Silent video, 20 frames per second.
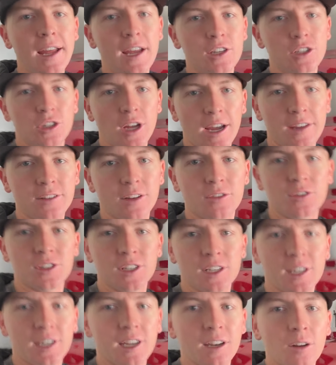As you guys have
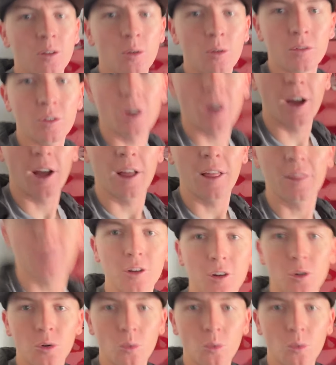seen, we've got the new